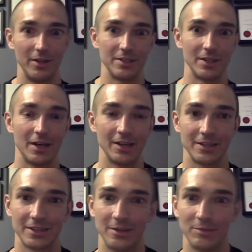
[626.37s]
is not
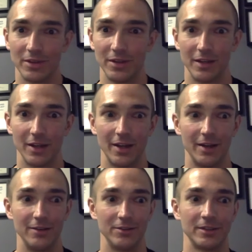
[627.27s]
the same thing
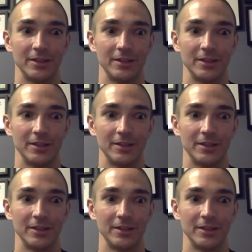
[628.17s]
as